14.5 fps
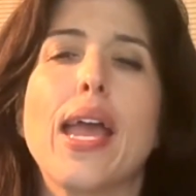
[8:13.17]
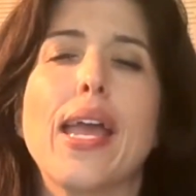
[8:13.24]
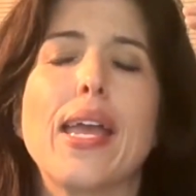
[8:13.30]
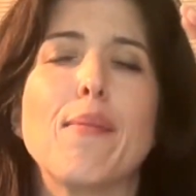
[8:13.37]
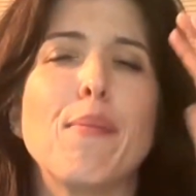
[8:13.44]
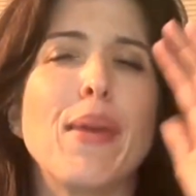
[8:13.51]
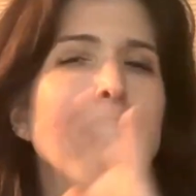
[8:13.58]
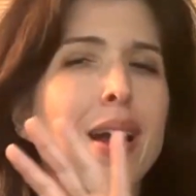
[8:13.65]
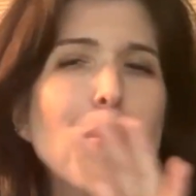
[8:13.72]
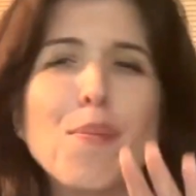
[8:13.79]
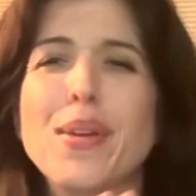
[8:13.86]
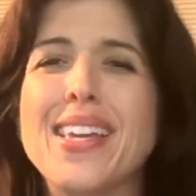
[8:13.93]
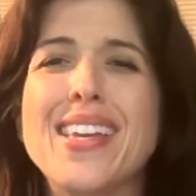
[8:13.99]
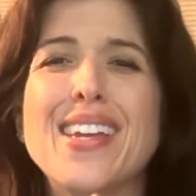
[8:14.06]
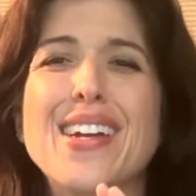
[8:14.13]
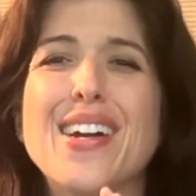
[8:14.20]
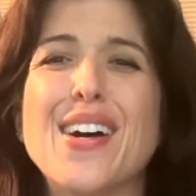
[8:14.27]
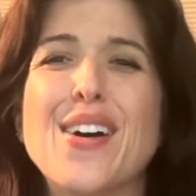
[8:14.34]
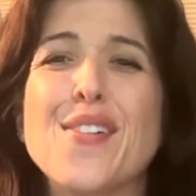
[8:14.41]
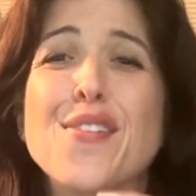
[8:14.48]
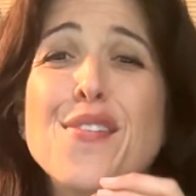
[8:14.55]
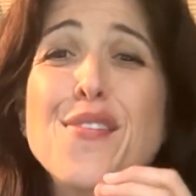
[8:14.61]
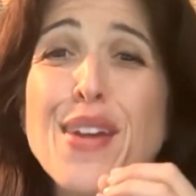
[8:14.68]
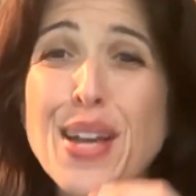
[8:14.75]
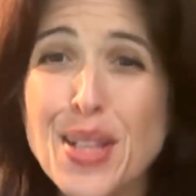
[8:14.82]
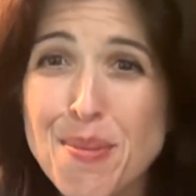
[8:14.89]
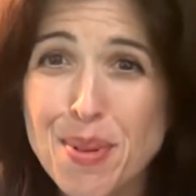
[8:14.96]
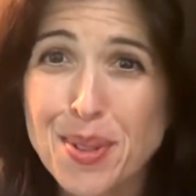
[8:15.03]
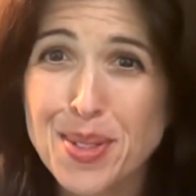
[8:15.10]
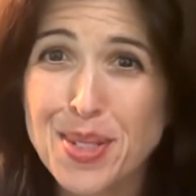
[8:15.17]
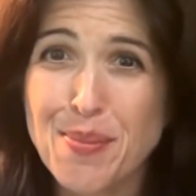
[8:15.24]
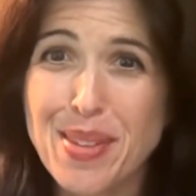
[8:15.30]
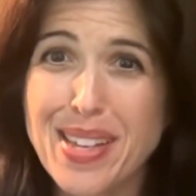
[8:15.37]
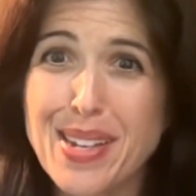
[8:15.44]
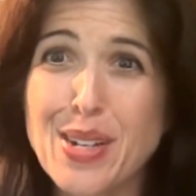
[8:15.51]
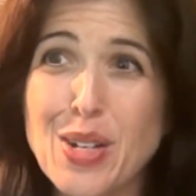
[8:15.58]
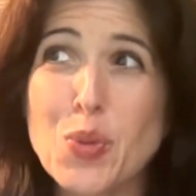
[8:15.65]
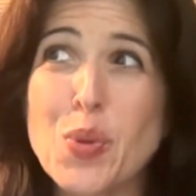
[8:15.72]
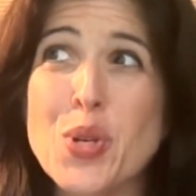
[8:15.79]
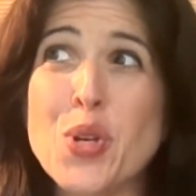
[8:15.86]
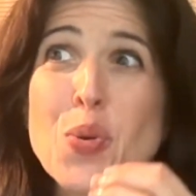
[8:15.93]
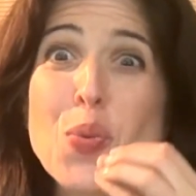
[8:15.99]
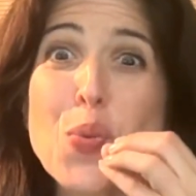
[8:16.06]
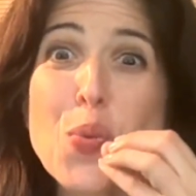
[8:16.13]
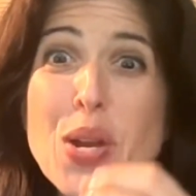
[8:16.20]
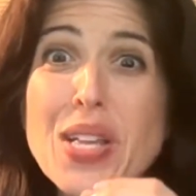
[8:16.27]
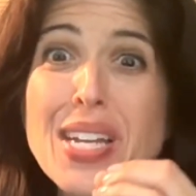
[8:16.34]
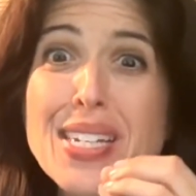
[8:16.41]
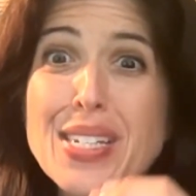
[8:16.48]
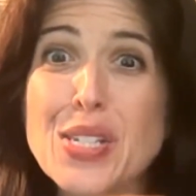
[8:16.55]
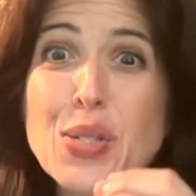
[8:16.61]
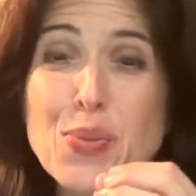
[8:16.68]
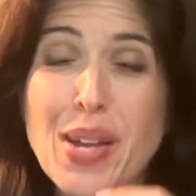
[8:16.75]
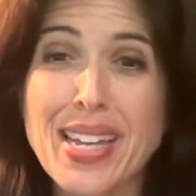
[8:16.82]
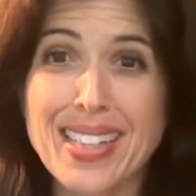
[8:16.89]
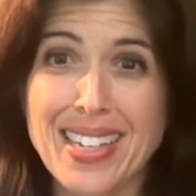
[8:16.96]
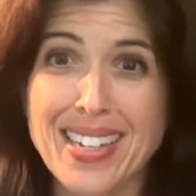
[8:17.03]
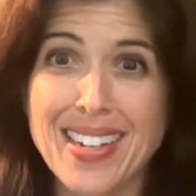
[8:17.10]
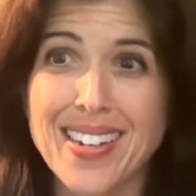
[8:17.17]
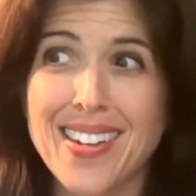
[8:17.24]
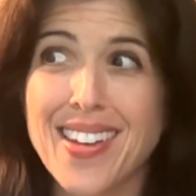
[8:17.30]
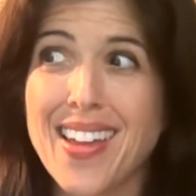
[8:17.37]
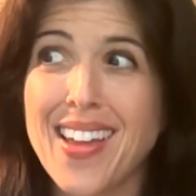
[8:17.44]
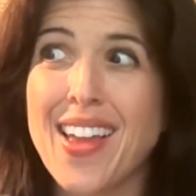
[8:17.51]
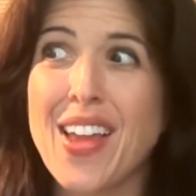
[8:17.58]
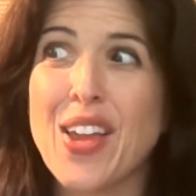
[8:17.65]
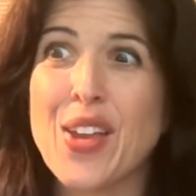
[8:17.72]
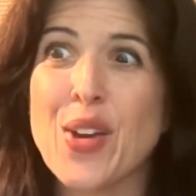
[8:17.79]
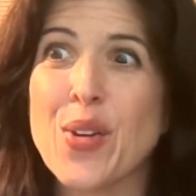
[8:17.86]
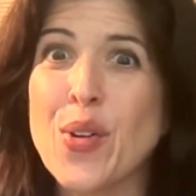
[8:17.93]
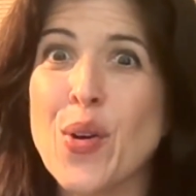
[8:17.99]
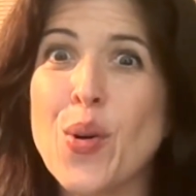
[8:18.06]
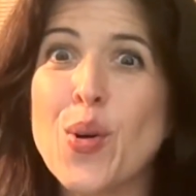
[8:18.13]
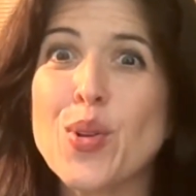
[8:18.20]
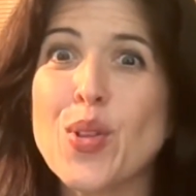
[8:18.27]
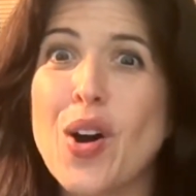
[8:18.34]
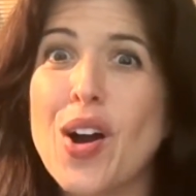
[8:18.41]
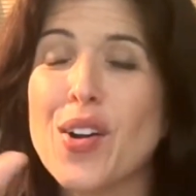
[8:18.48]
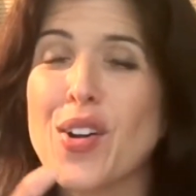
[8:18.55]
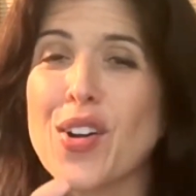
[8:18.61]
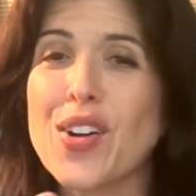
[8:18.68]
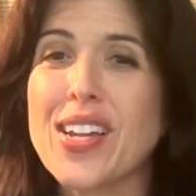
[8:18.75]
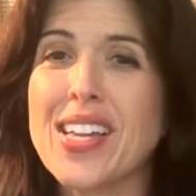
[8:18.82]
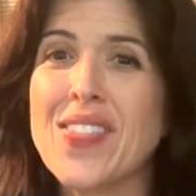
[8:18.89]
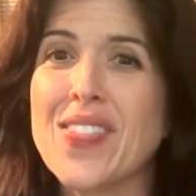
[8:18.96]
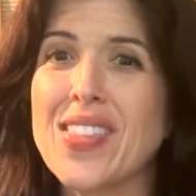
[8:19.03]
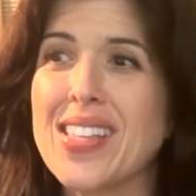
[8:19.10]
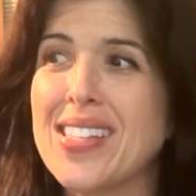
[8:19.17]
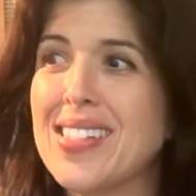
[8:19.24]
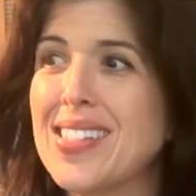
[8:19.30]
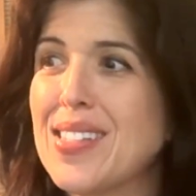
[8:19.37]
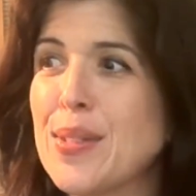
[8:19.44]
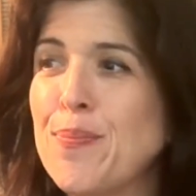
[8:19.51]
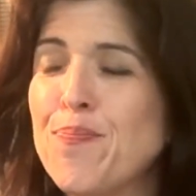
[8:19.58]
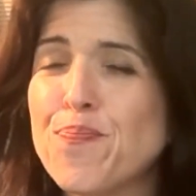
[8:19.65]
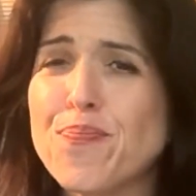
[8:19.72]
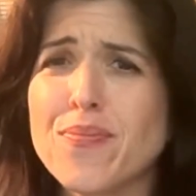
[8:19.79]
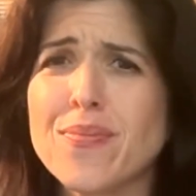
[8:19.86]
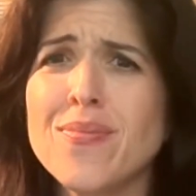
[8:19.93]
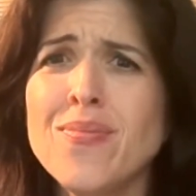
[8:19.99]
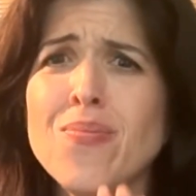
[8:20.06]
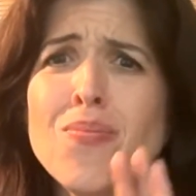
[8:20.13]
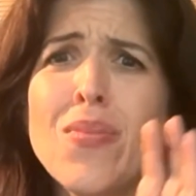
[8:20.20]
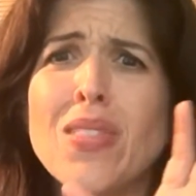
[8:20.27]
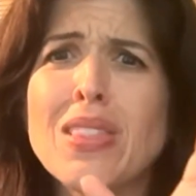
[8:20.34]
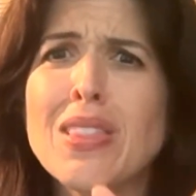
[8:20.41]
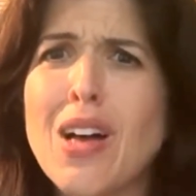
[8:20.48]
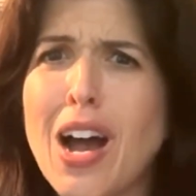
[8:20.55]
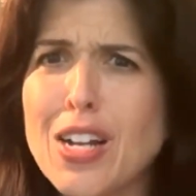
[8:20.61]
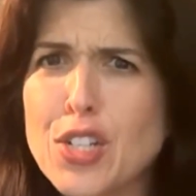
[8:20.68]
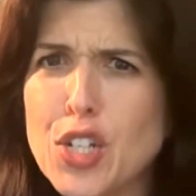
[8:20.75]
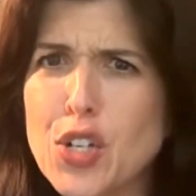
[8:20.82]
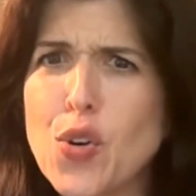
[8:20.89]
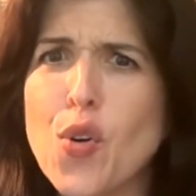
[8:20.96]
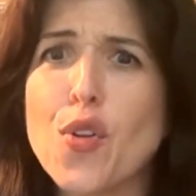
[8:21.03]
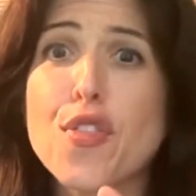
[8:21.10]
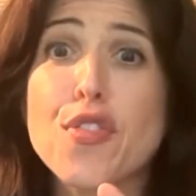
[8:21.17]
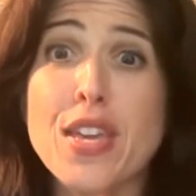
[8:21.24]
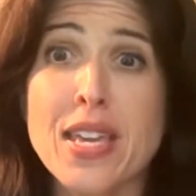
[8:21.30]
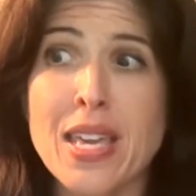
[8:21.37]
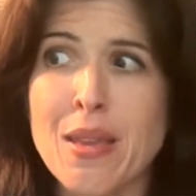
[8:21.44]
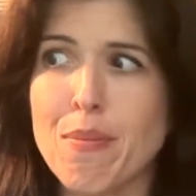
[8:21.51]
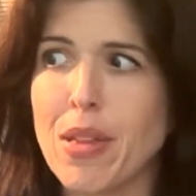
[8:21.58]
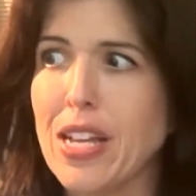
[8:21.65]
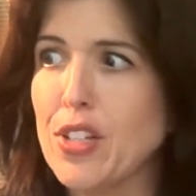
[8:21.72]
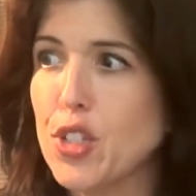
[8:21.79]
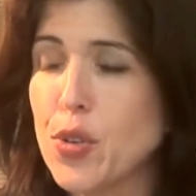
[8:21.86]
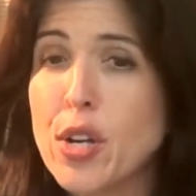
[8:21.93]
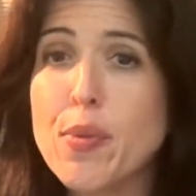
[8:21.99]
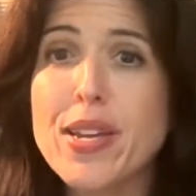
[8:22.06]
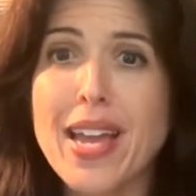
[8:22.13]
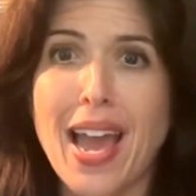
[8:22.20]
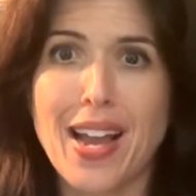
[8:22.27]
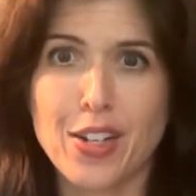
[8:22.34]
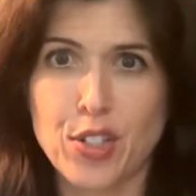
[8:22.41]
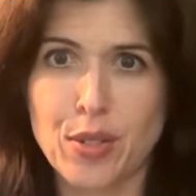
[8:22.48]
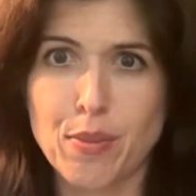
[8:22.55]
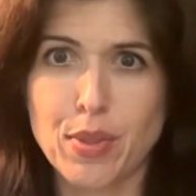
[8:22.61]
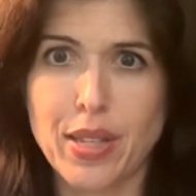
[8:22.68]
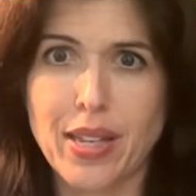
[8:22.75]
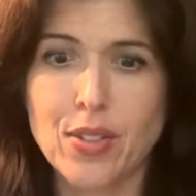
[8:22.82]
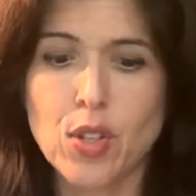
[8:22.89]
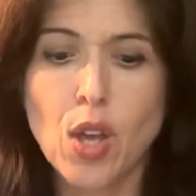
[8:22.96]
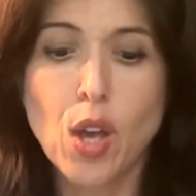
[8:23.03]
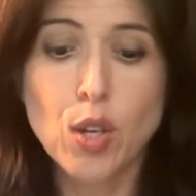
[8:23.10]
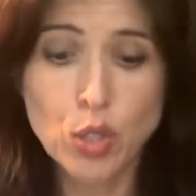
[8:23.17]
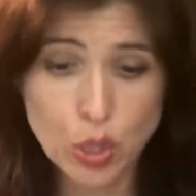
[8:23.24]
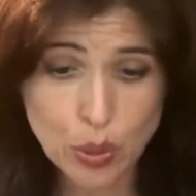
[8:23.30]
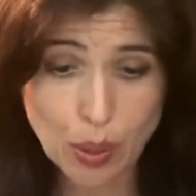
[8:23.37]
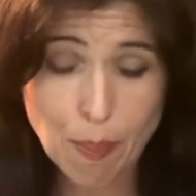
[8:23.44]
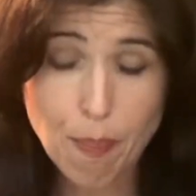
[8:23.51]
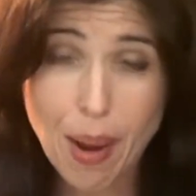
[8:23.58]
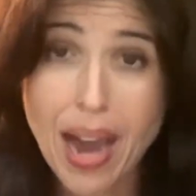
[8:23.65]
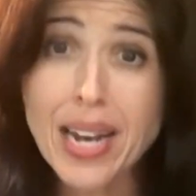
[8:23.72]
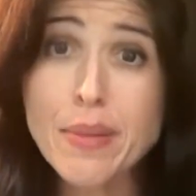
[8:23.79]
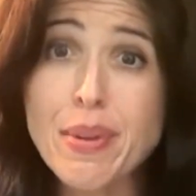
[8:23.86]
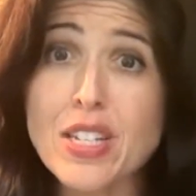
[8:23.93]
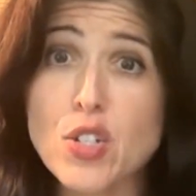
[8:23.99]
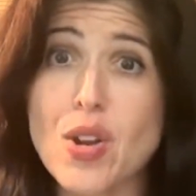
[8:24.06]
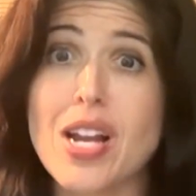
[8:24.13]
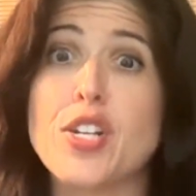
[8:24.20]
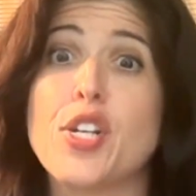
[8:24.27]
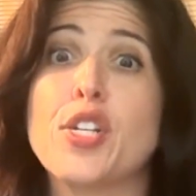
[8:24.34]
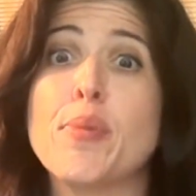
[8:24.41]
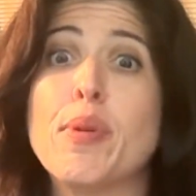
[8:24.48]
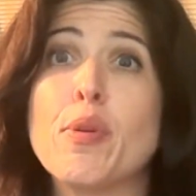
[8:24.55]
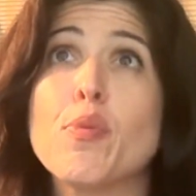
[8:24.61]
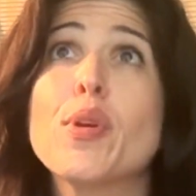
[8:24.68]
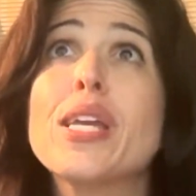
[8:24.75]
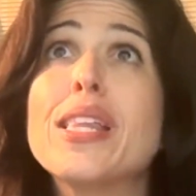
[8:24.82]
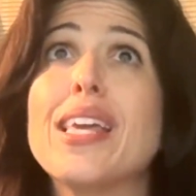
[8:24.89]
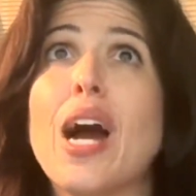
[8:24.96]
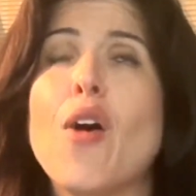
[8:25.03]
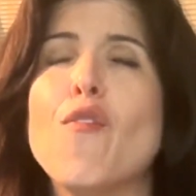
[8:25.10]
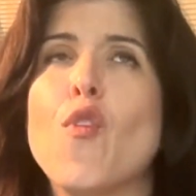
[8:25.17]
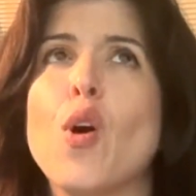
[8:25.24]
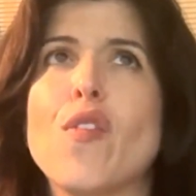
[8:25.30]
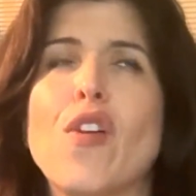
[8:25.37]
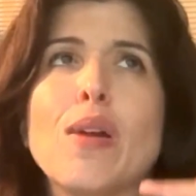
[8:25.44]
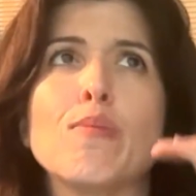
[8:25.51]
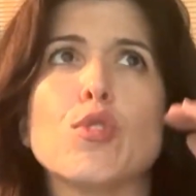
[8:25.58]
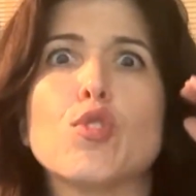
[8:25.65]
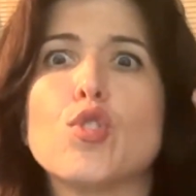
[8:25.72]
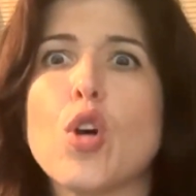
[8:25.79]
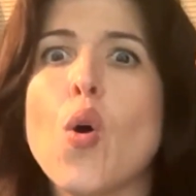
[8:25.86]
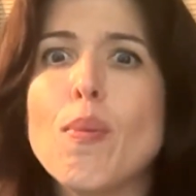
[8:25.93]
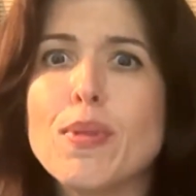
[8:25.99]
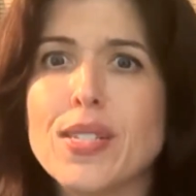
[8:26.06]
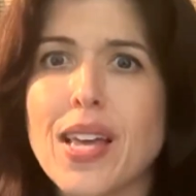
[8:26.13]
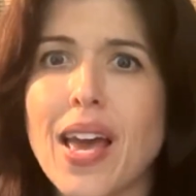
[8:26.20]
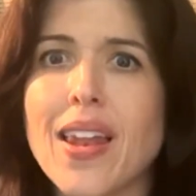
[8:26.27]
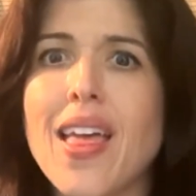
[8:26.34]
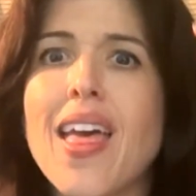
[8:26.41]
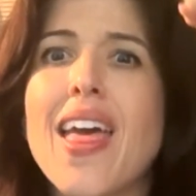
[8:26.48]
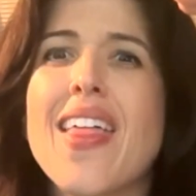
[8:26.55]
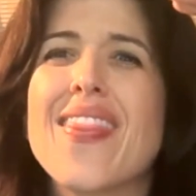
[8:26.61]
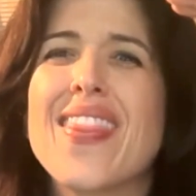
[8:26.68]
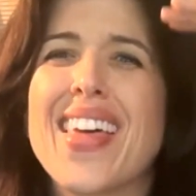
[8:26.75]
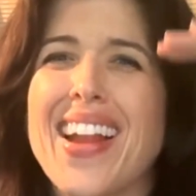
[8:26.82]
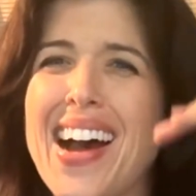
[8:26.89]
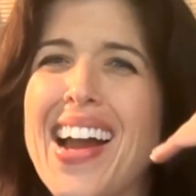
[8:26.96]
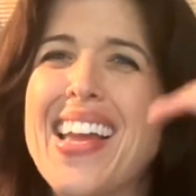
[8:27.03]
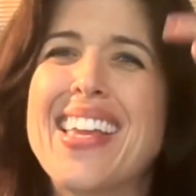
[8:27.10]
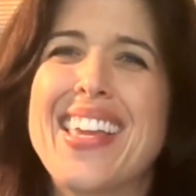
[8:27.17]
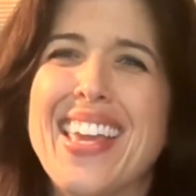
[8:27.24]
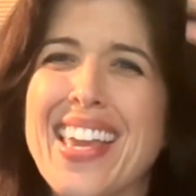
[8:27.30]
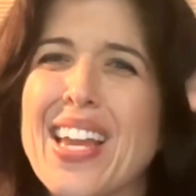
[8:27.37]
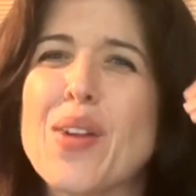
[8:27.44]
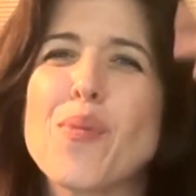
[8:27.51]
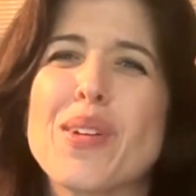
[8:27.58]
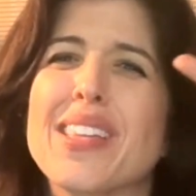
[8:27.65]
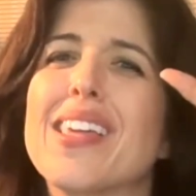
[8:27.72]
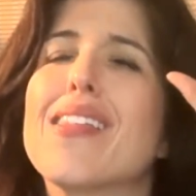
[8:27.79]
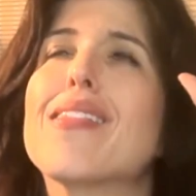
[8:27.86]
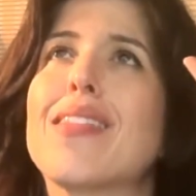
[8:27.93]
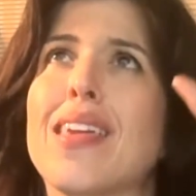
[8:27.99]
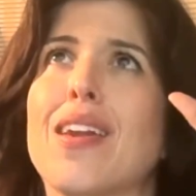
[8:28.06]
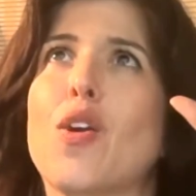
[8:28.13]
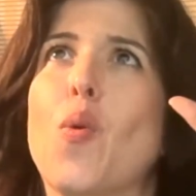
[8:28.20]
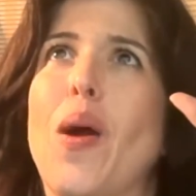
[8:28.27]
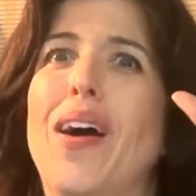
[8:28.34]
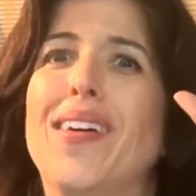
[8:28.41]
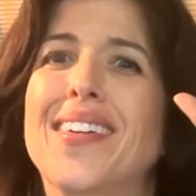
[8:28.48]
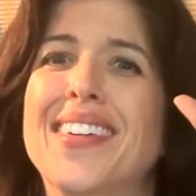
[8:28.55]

may not be available to me, because when you're really dysregulated, you're no longer in this logical thinking place. You're in a reaction place. So a body-based strategy could be really helpful if I'm so upset that I can't really think well.